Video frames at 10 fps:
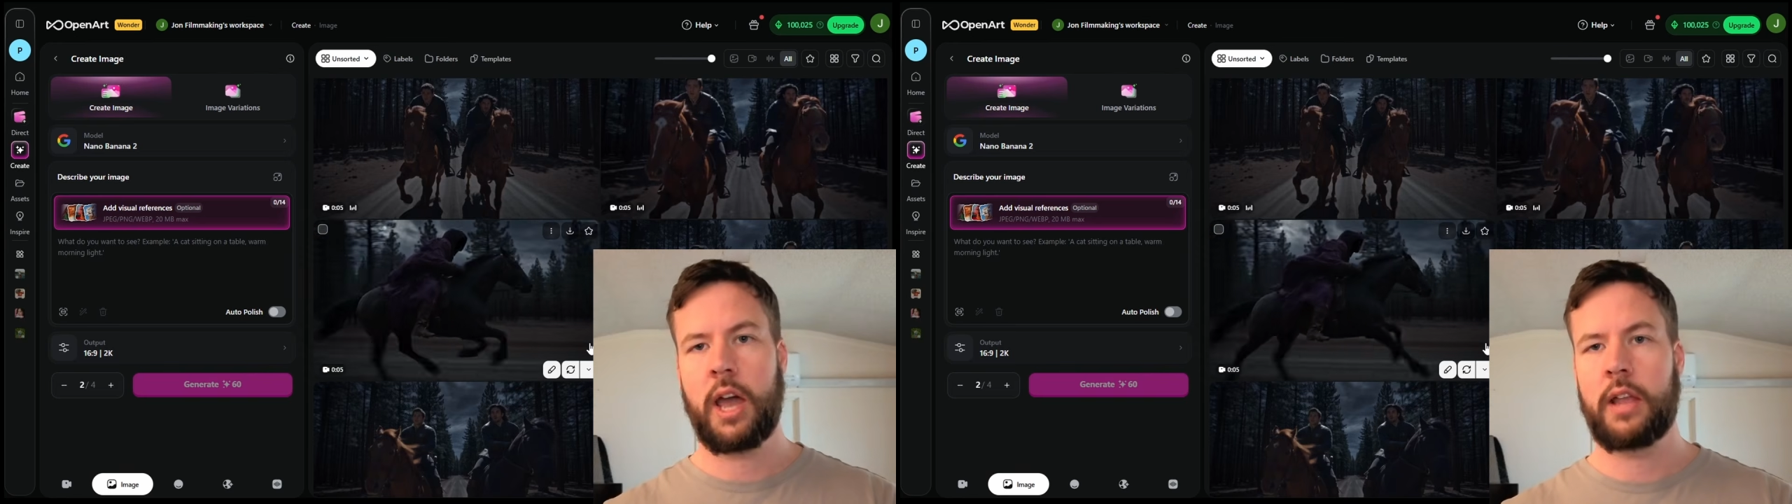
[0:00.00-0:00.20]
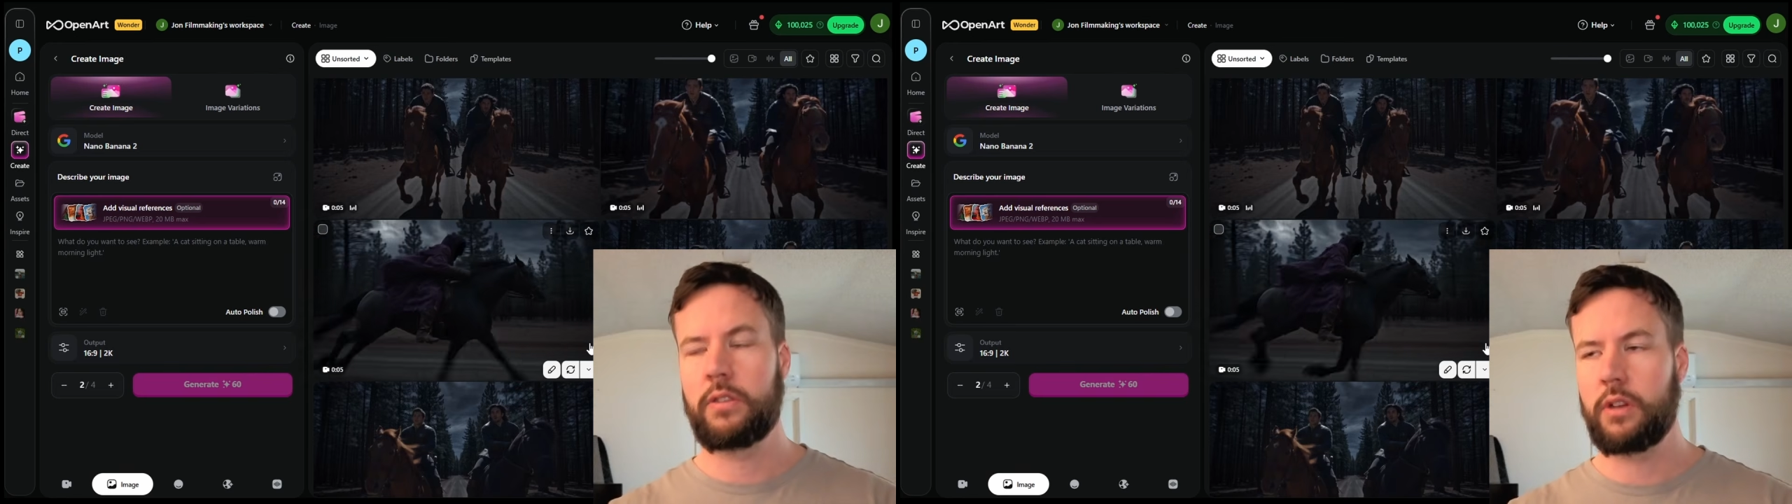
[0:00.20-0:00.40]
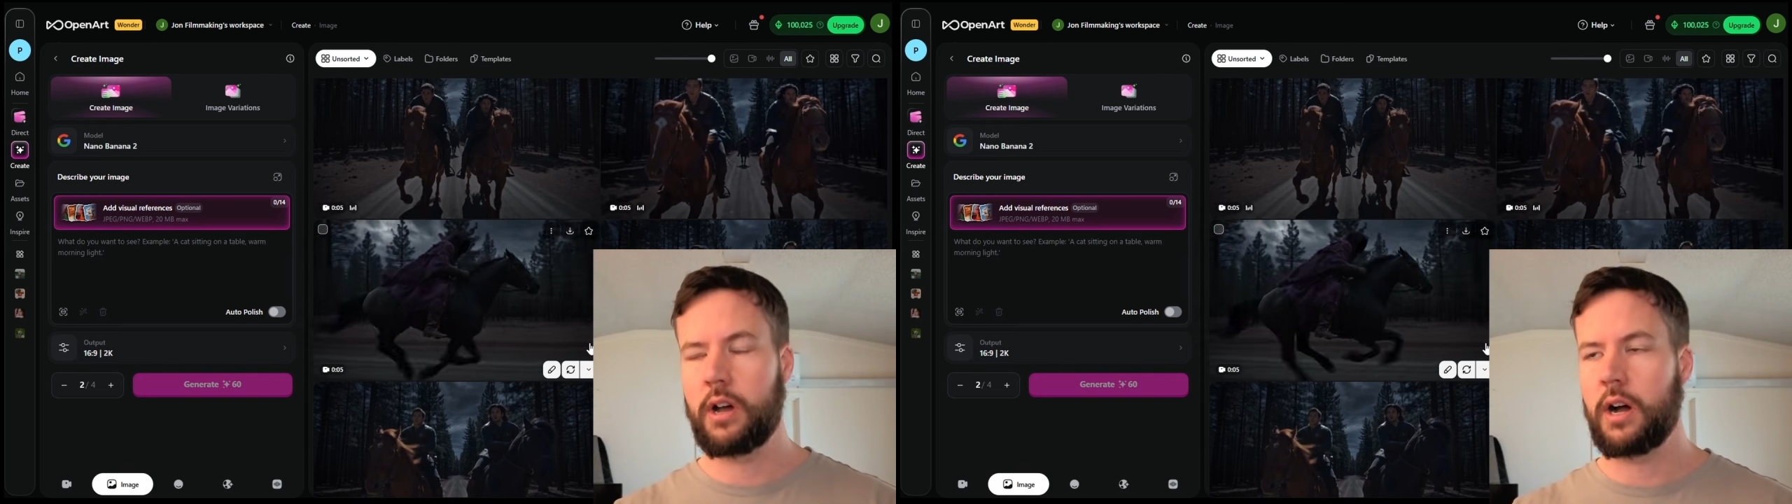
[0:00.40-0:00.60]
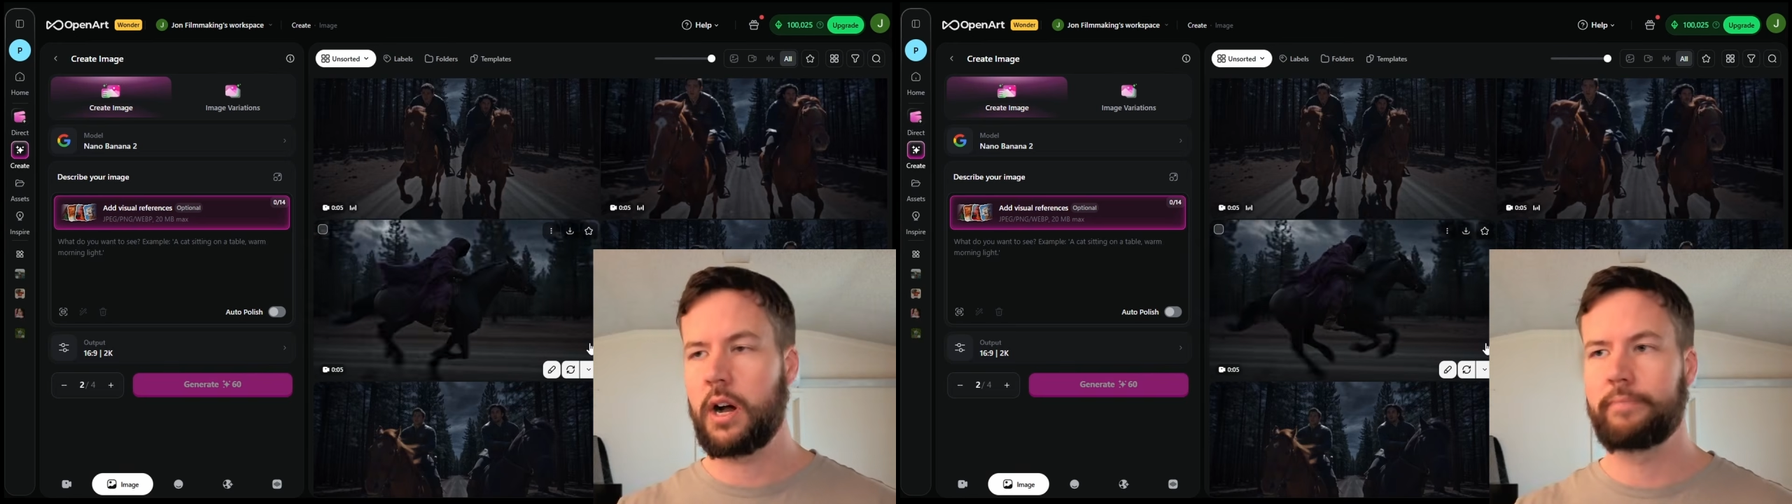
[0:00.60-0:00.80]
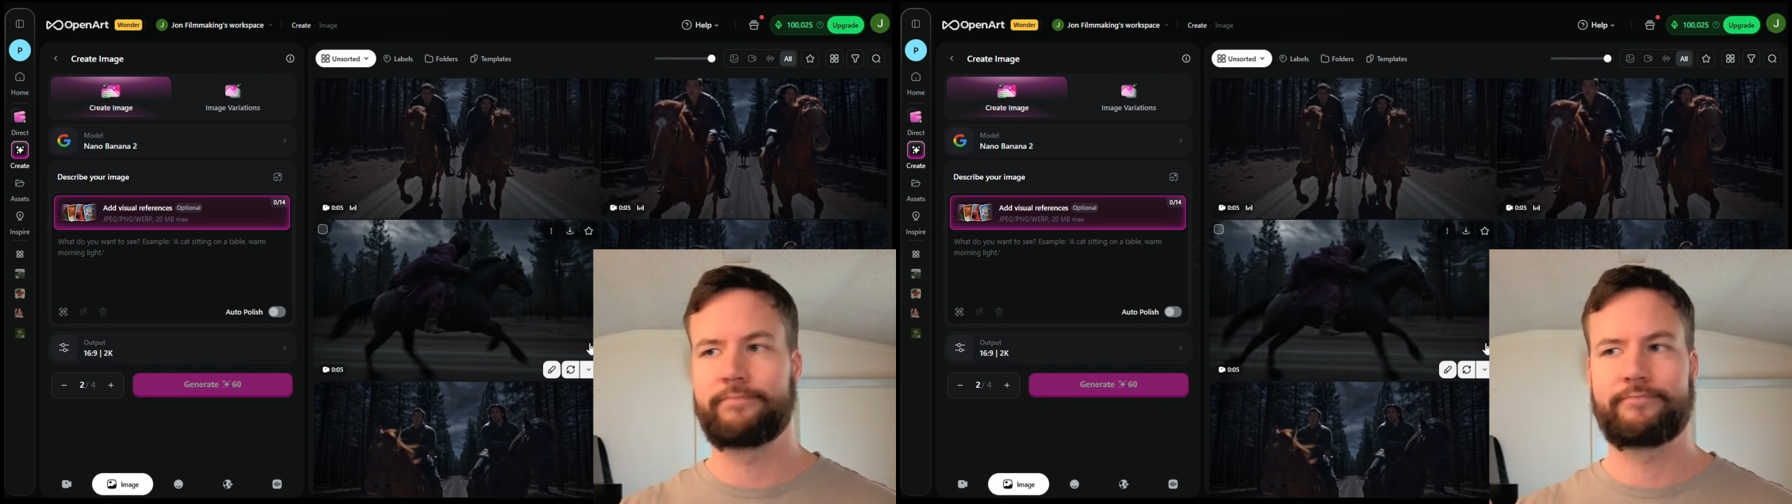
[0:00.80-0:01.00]
and
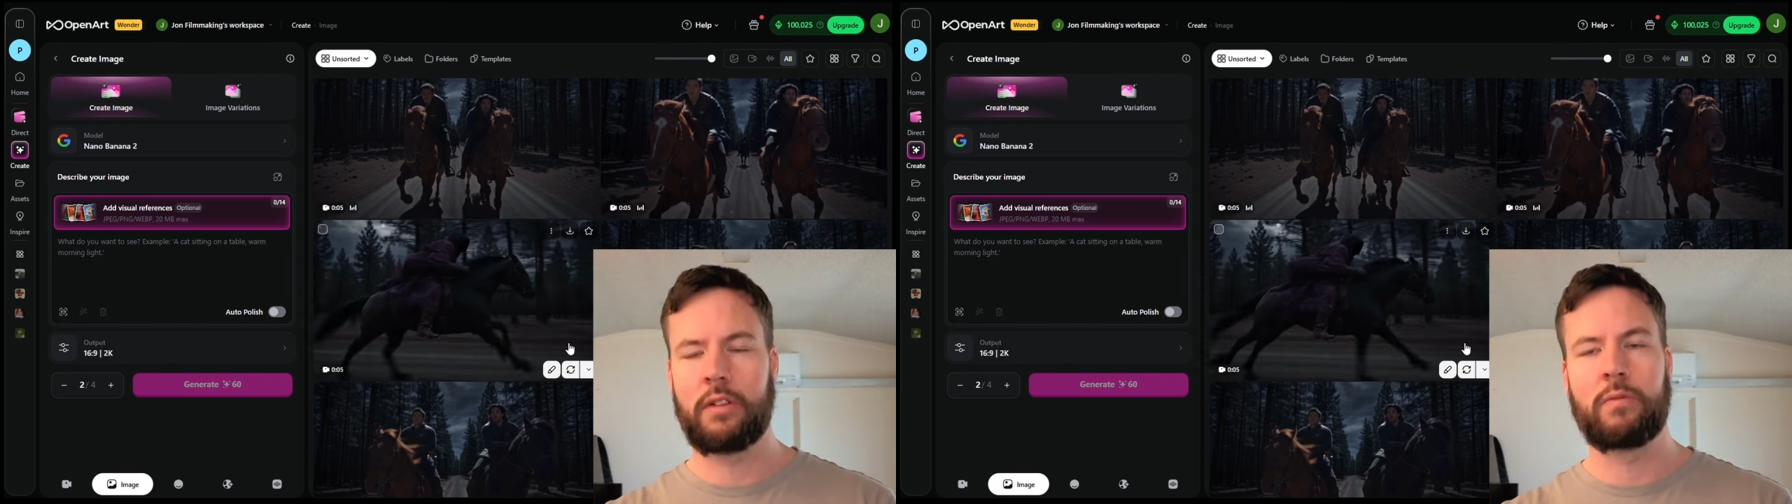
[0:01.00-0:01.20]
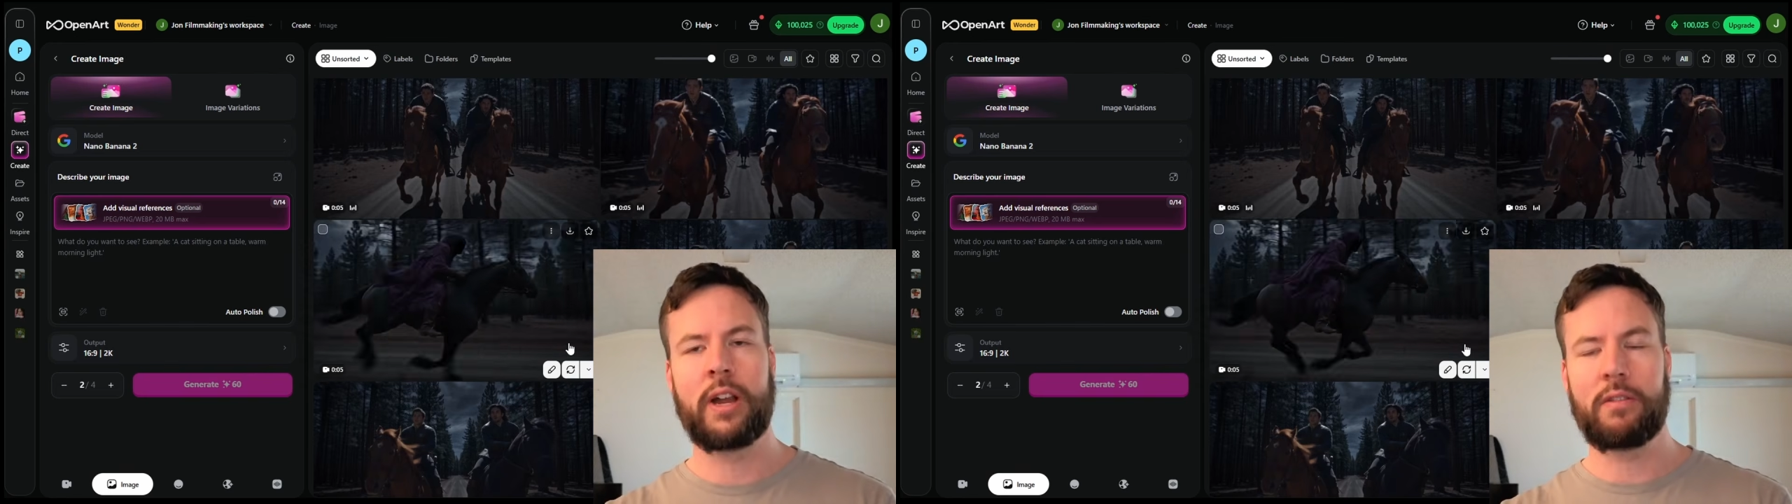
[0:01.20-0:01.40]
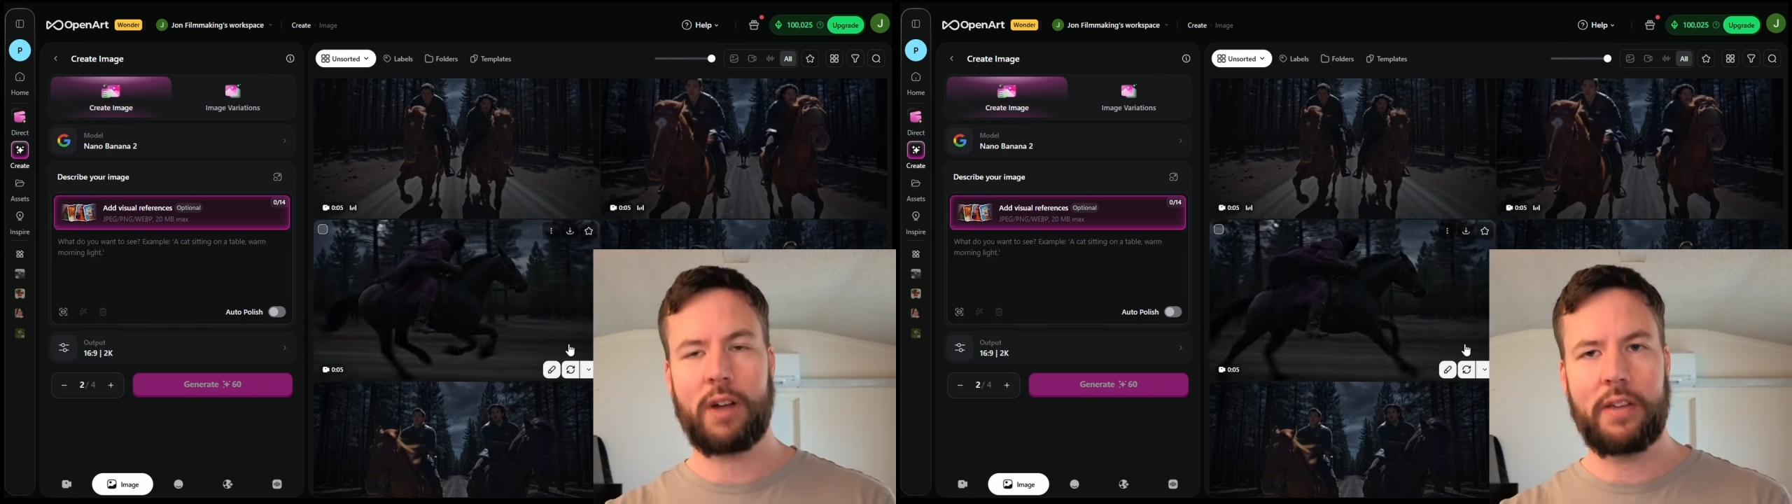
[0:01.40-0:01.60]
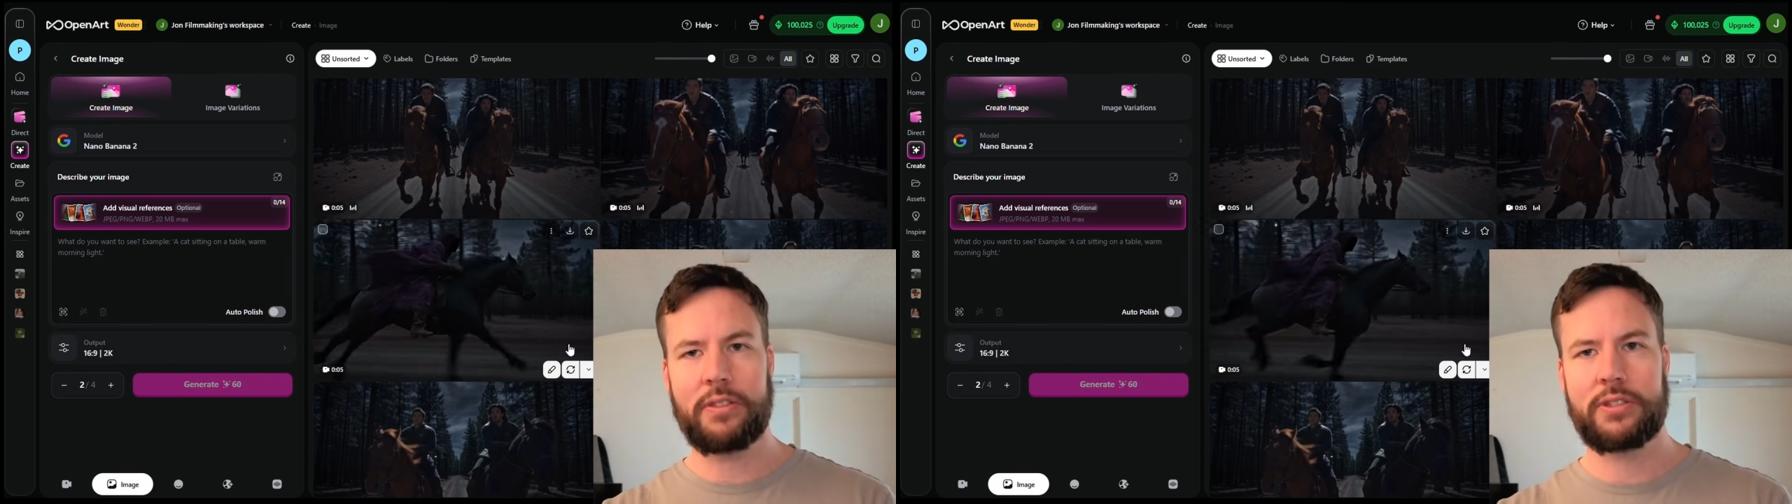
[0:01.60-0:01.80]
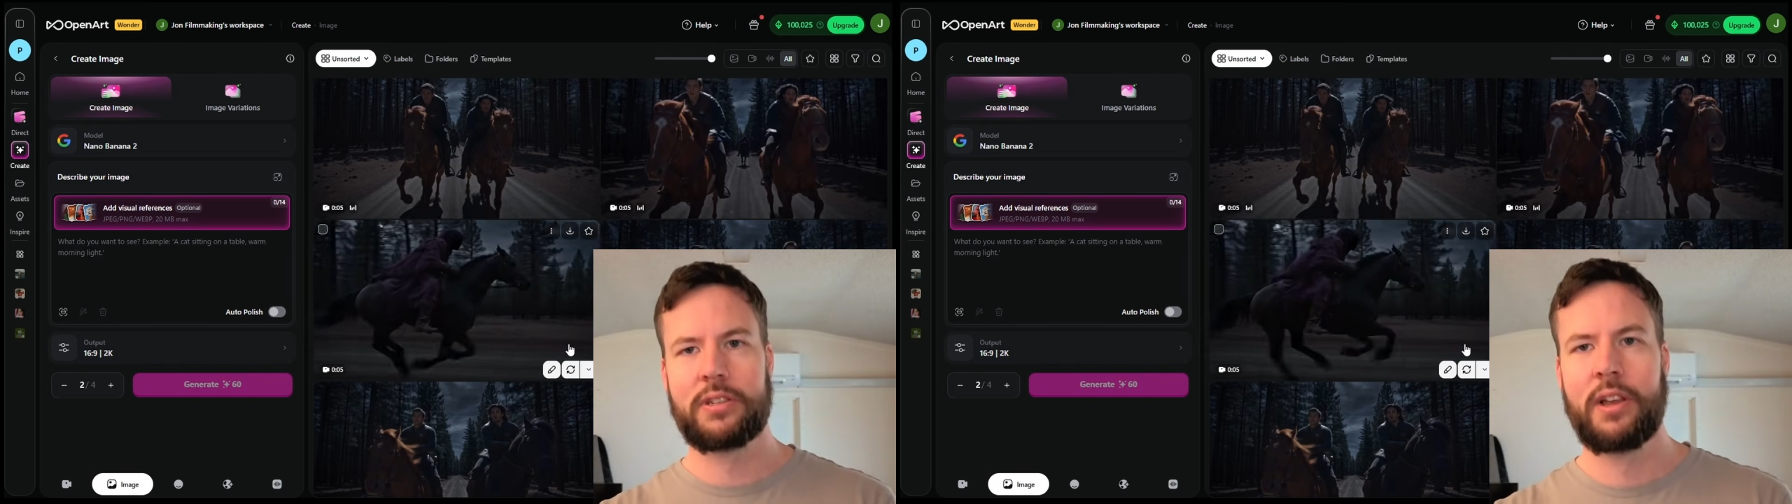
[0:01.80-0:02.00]
the ring
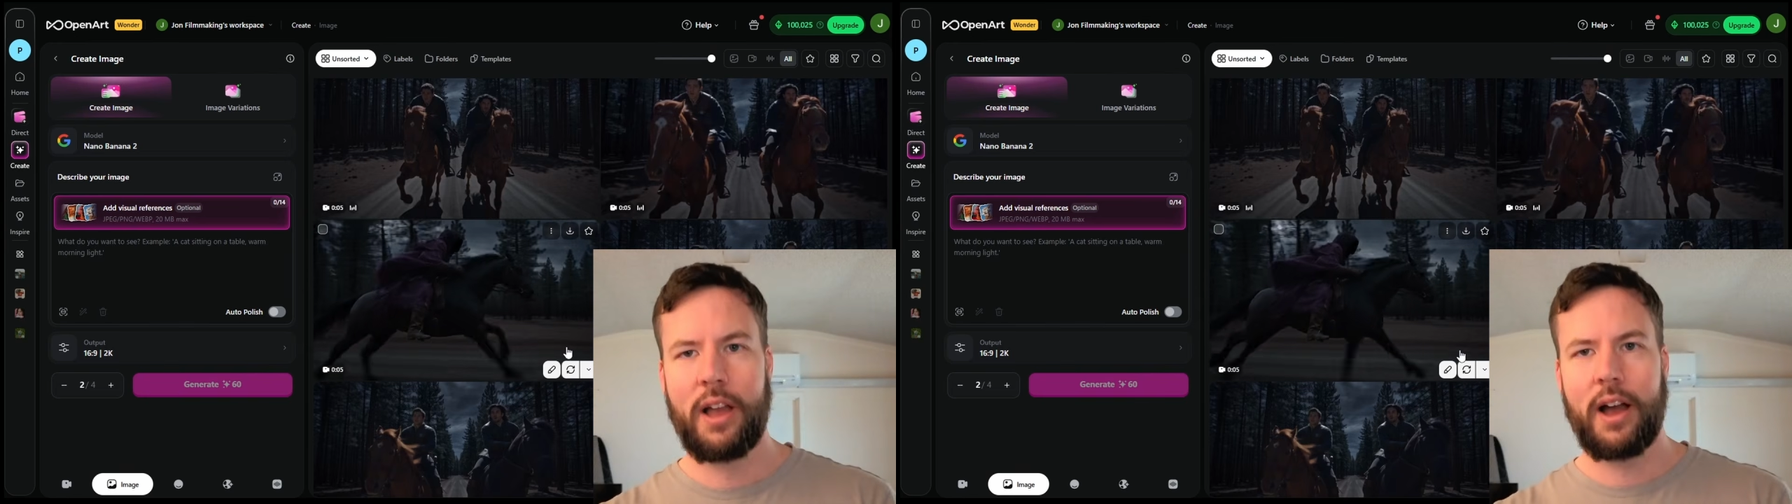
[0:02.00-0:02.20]
wraiths,